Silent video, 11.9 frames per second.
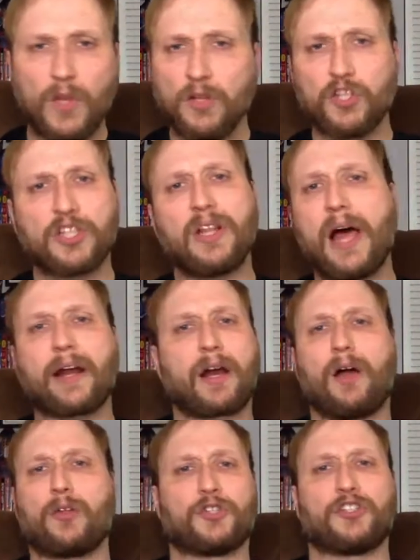just a lot of
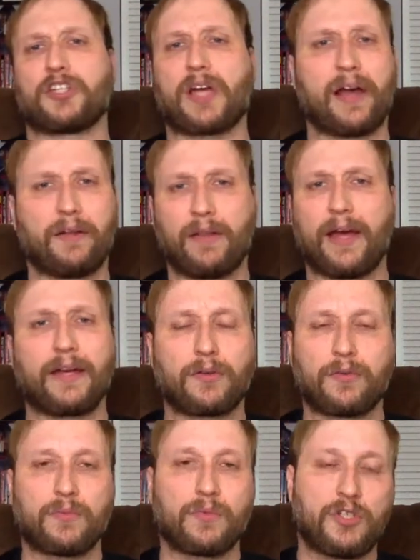colors just kind of like
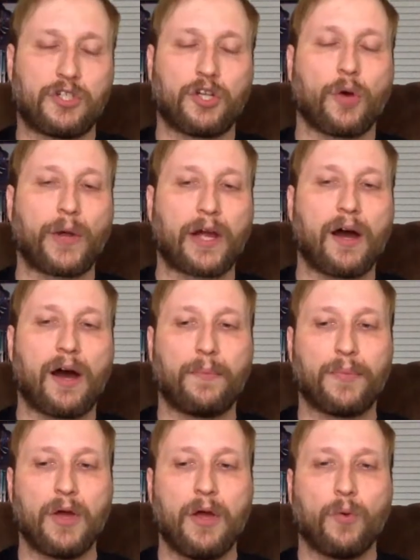showing up